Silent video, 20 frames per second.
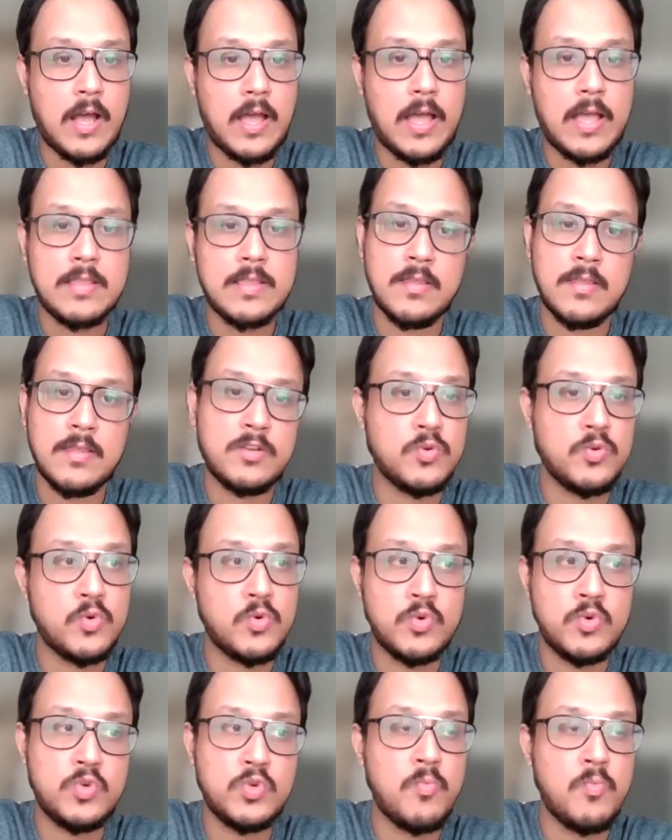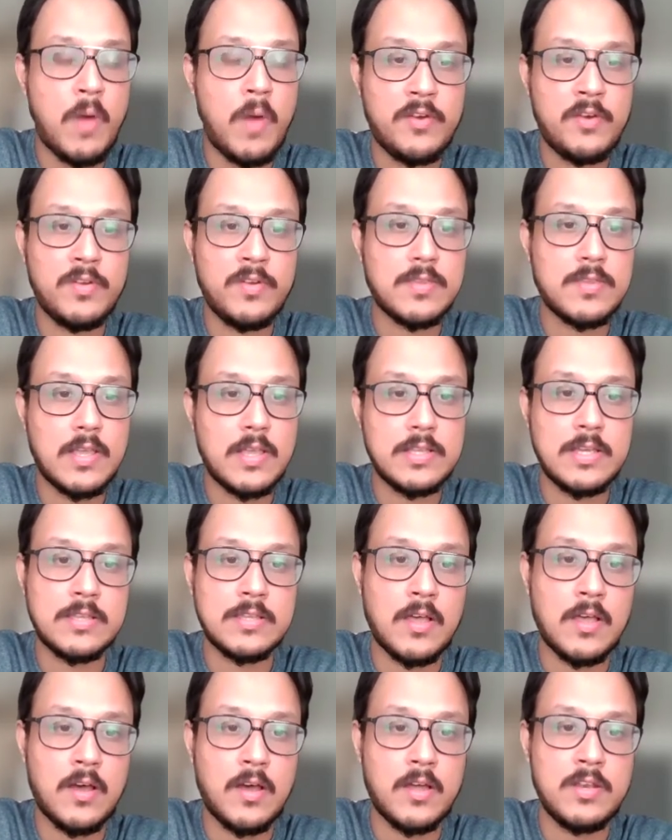as to do my research as
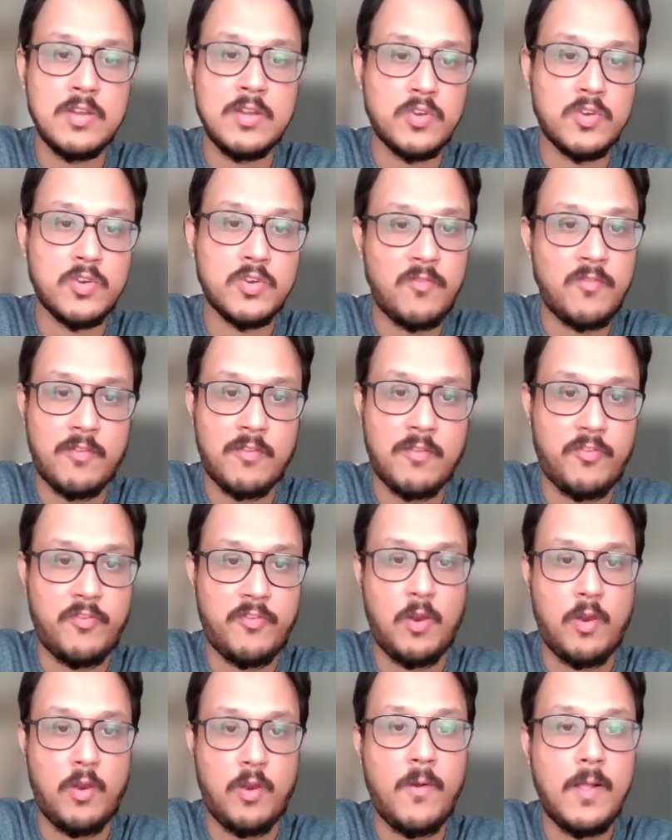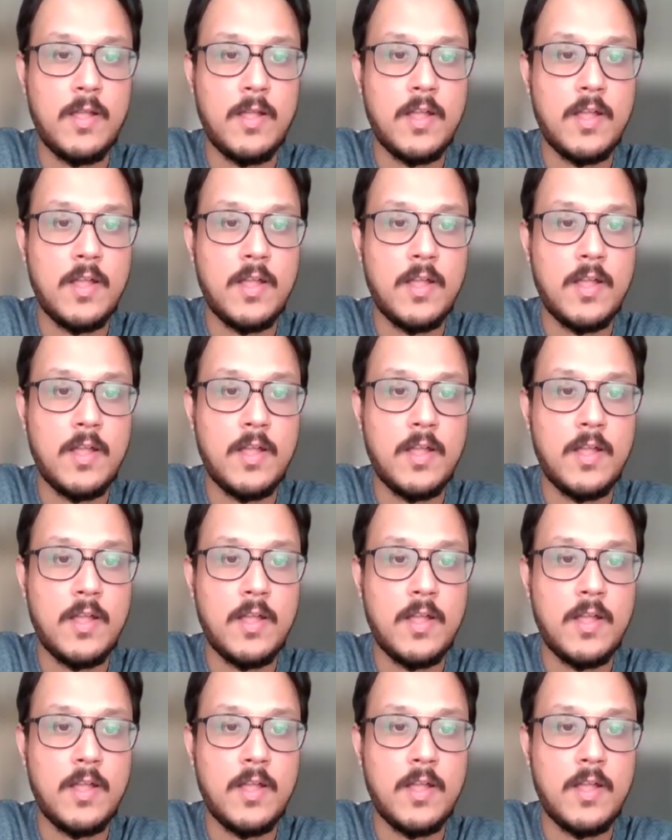a Newton Bhabha fellow.